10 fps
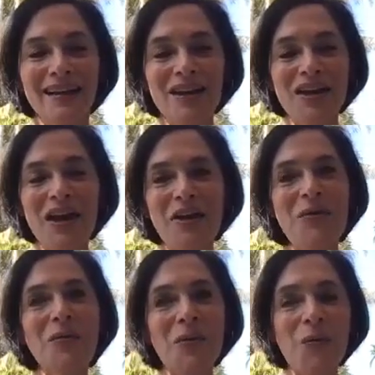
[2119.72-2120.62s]

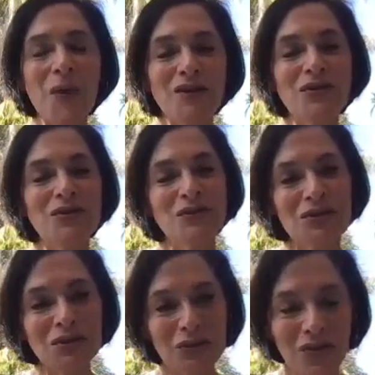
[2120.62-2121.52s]
No, when you
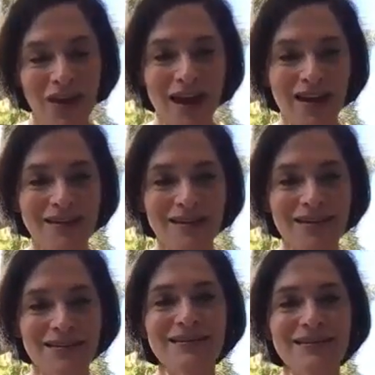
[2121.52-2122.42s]
do that,
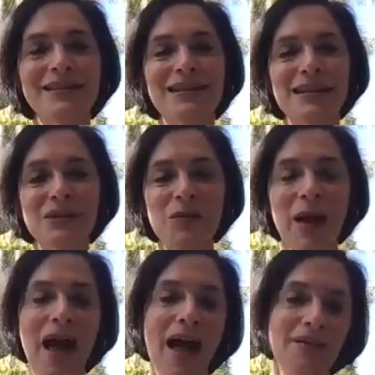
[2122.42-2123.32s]
you
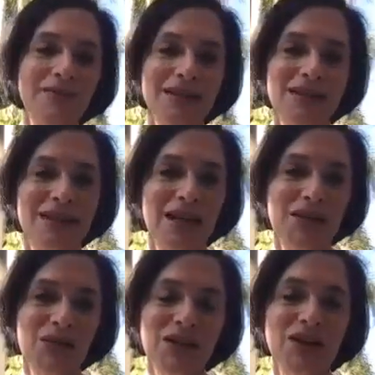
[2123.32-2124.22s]
have to
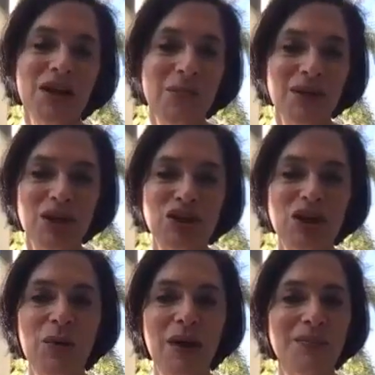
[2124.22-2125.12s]
schedule the time and
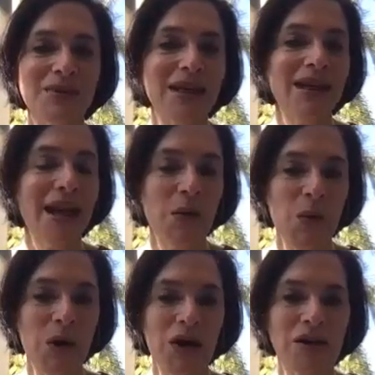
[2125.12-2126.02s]
showing up to
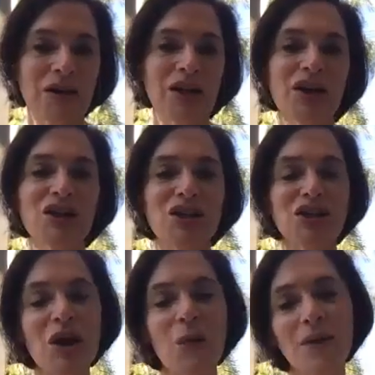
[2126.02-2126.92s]
network.
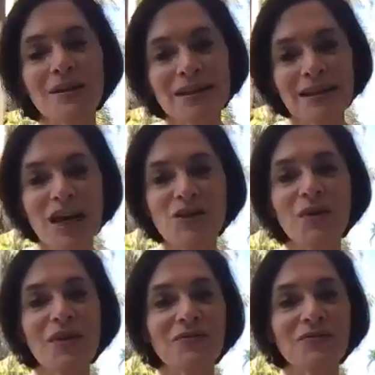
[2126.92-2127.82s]
Show
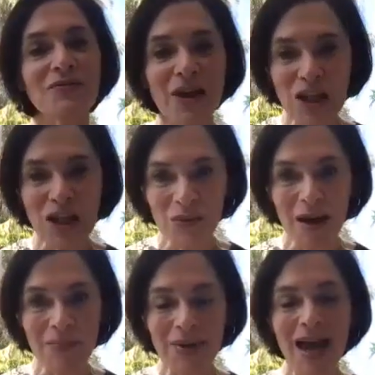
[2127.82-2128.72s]
schedule the follow
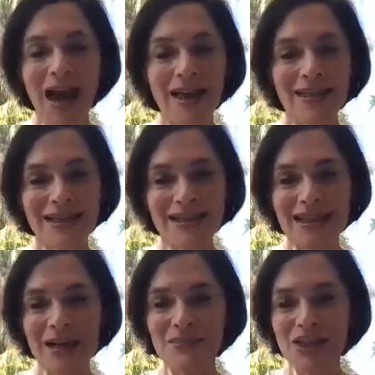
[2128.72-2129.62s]
up at the
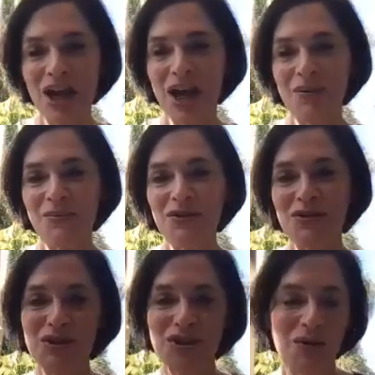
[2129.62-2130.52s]
same time
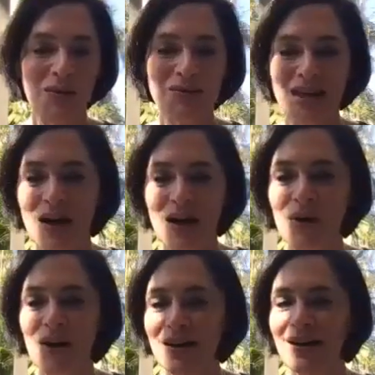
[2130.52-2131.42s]
you show up to
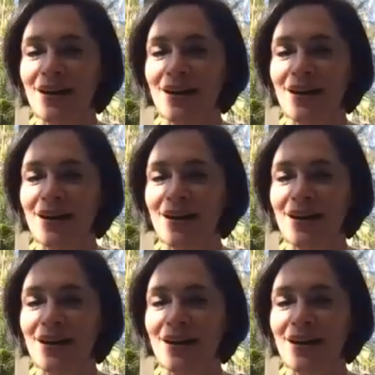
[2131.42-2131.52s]
network.